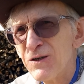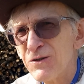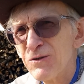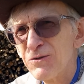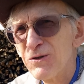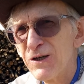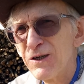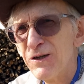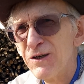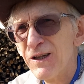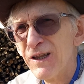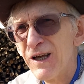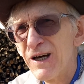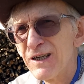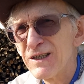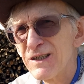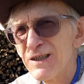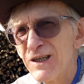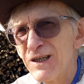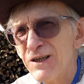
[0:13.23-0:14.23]
today is
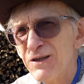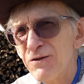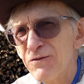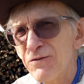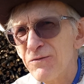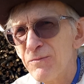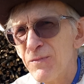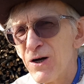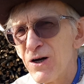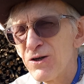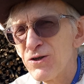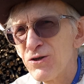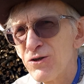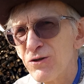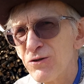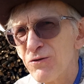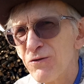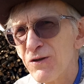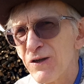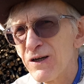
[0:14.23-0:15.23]
last day of March
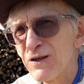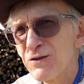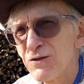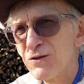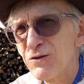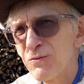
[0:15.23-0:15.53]
two thousand